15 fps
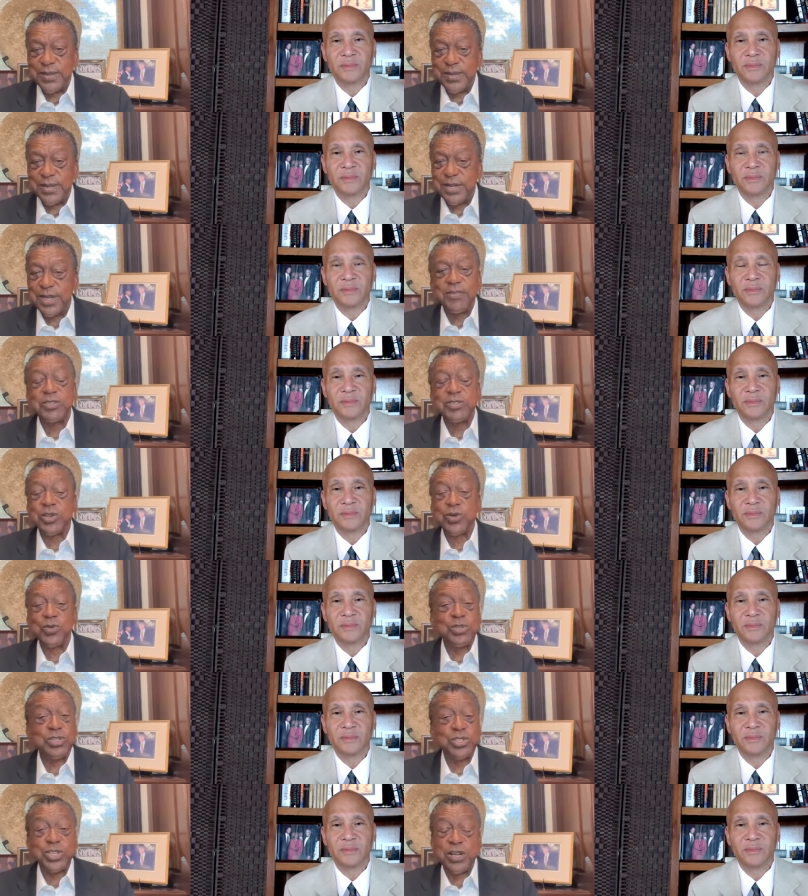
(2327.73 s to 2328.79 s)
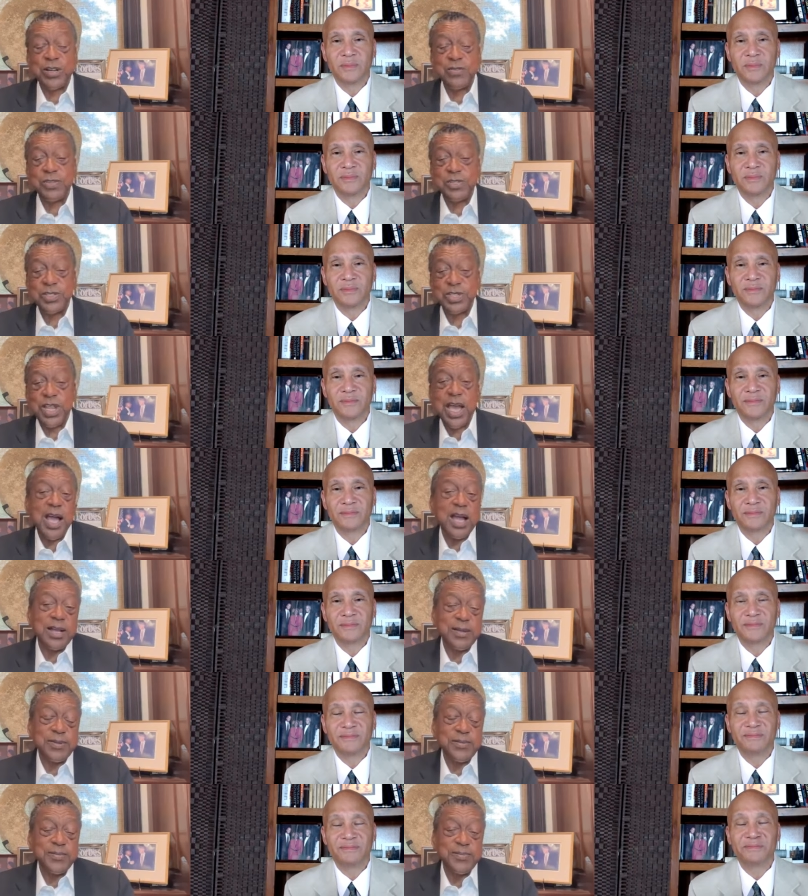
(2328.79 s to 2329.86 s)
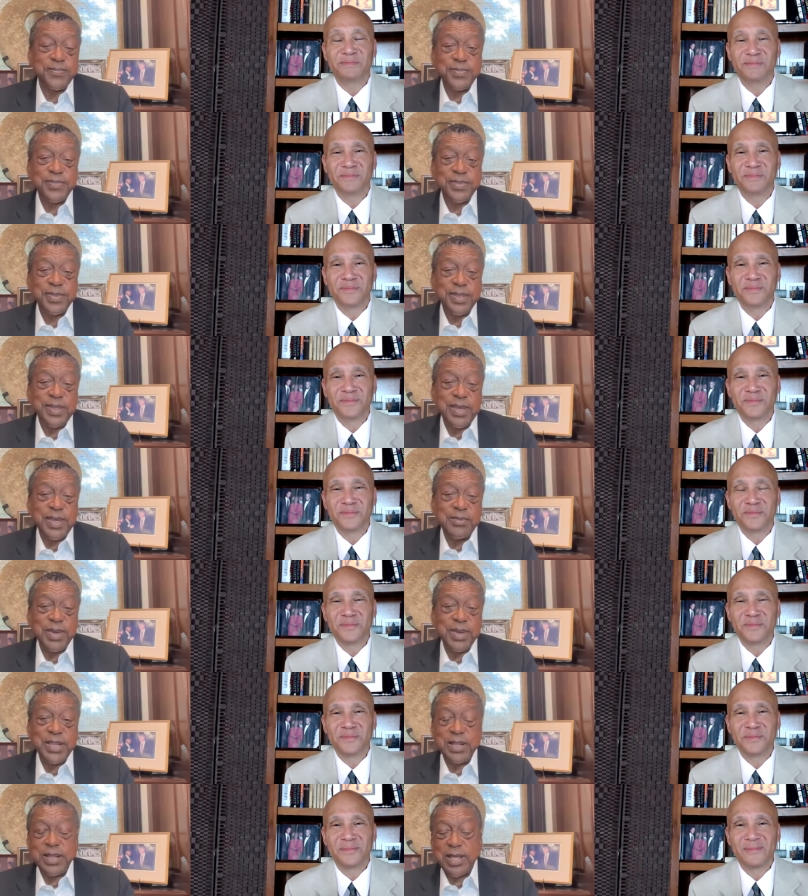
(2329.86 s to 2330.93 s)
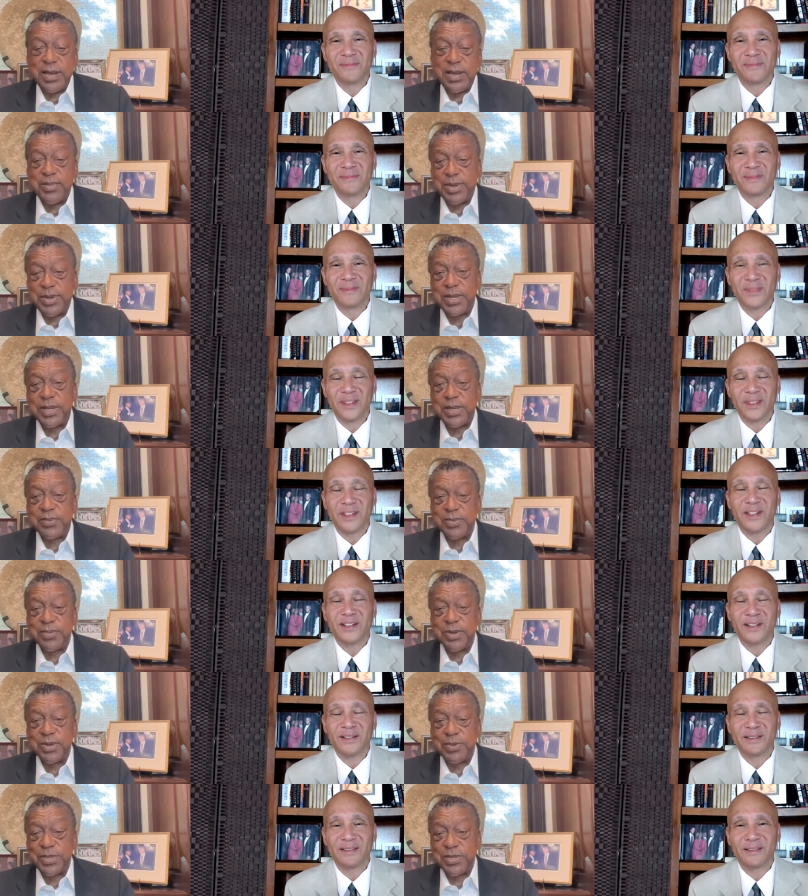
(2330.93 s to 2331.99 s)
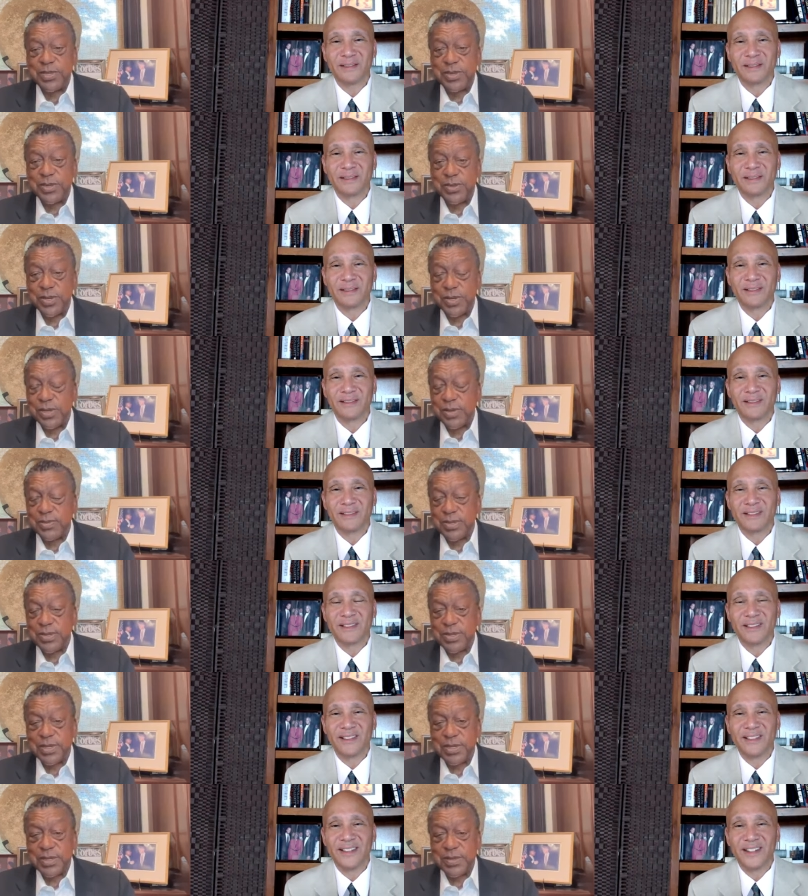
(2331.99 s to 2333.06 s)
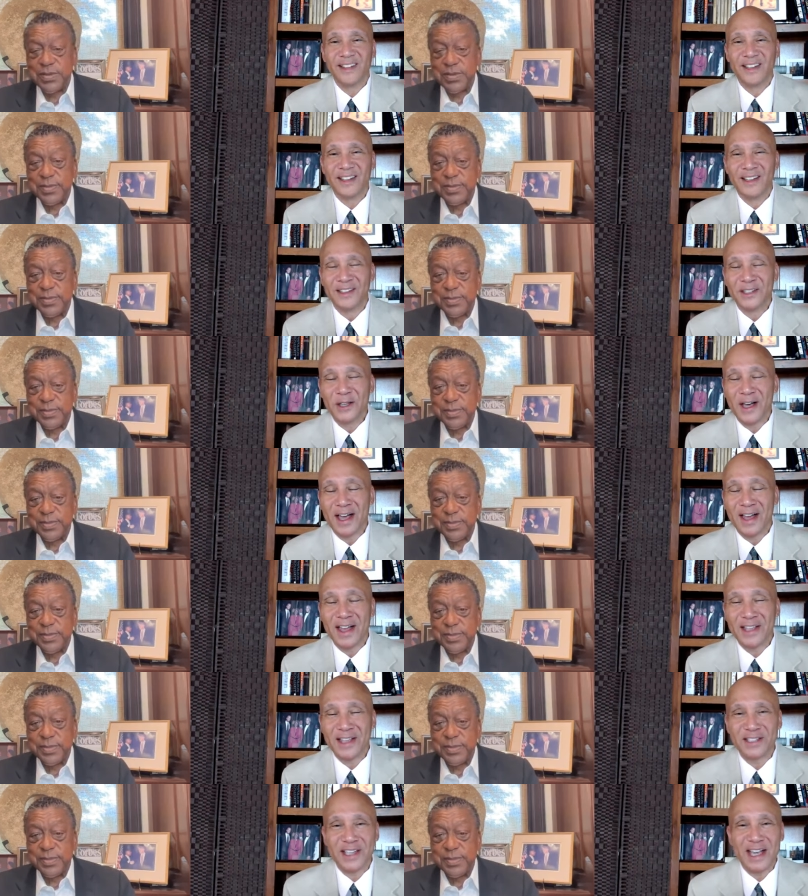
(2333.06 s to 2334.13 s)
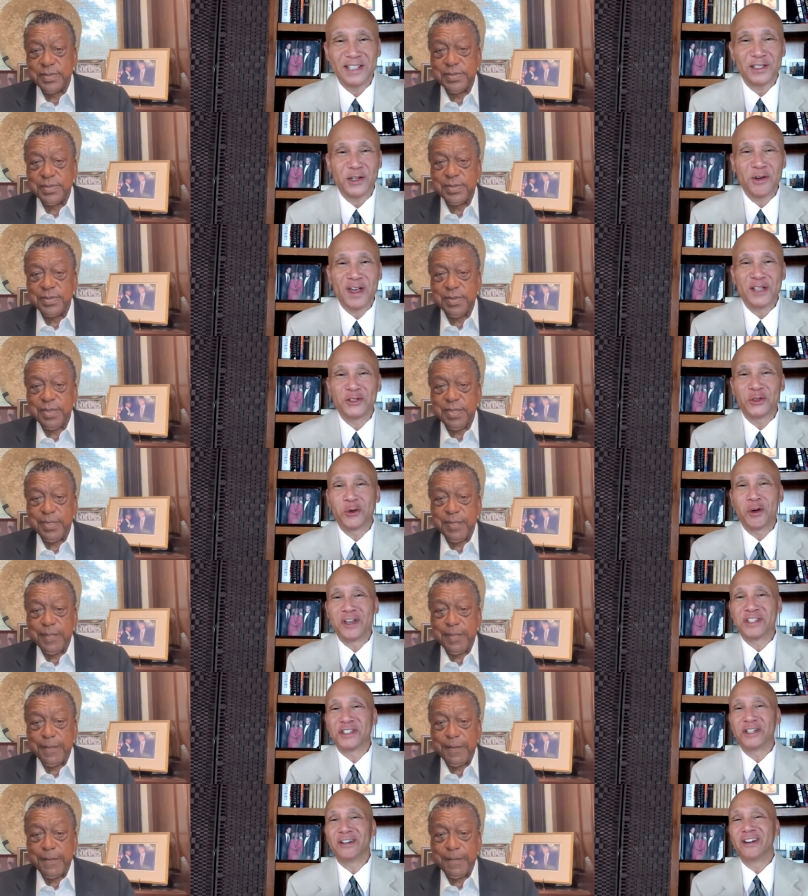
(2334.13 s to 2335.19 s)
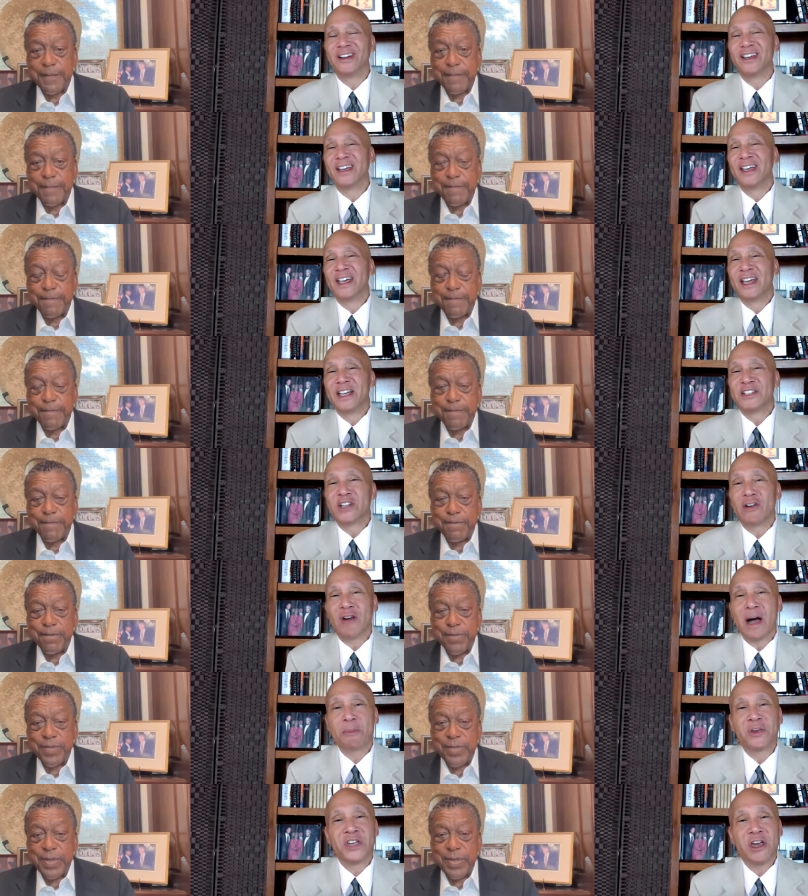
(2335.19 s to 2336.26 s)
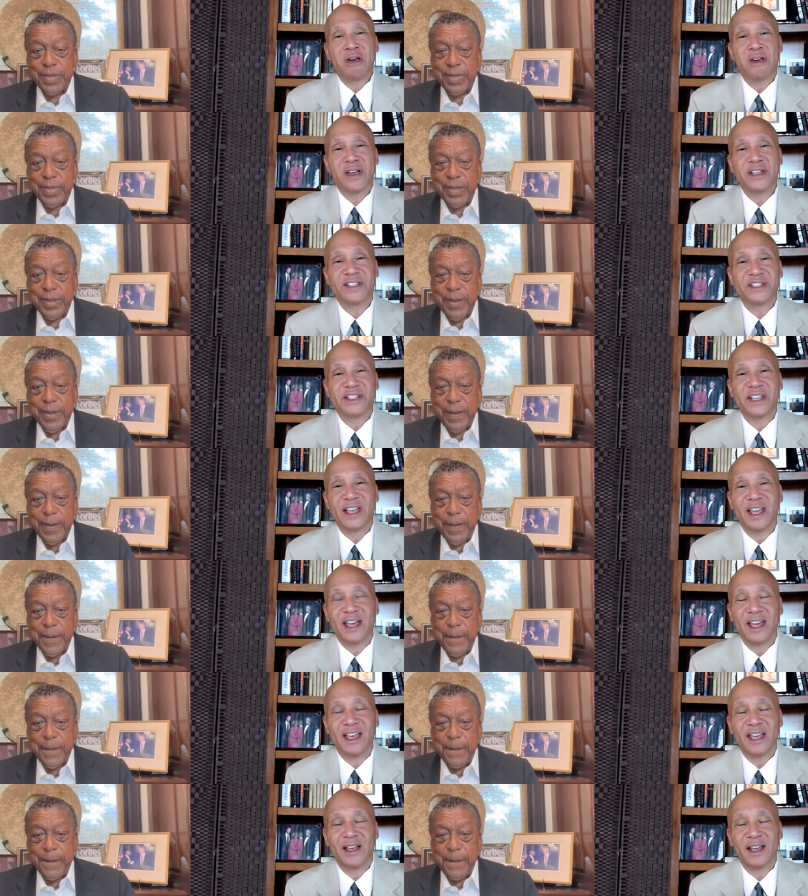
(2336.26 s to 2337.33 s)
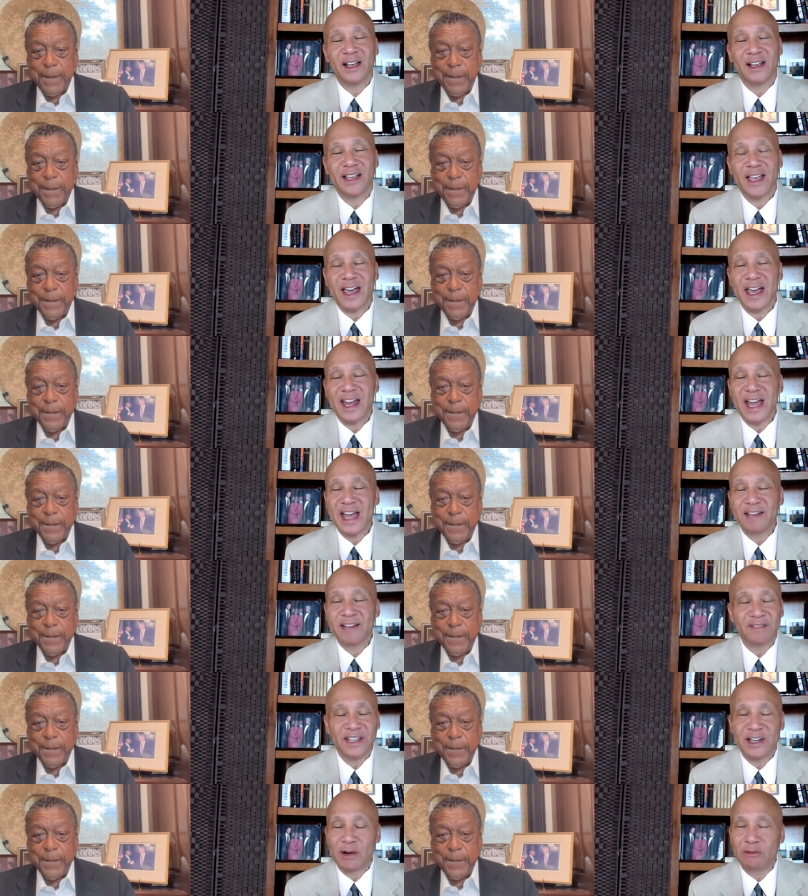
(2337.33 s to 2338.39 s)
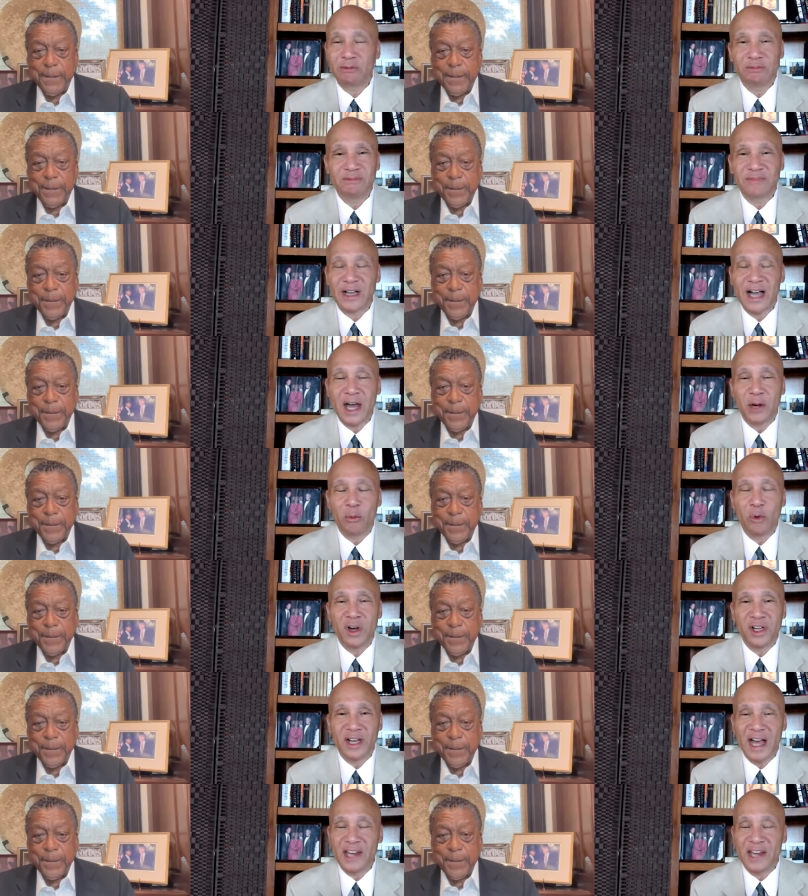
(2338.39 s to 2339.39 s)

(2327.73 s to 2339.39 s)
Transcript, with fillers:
Speaker 1: never sold a share of the stock and made a lot of money when we sold the company.
Speaker 2: Uh, that's that's a great story, sir. So I'm curious, and I you know I don't want to. I